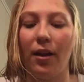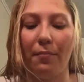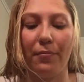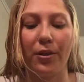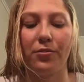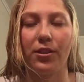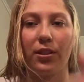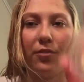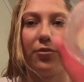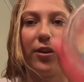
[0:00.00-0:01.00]
I'm
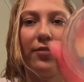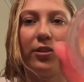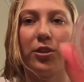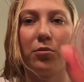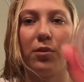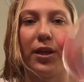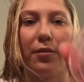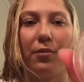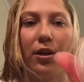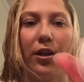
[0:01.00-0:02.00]
using the Forever
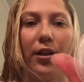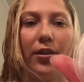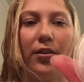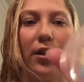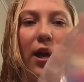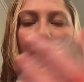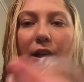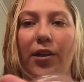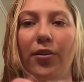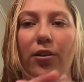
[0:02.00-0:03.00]
21
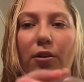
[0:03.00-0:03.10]
Highlighter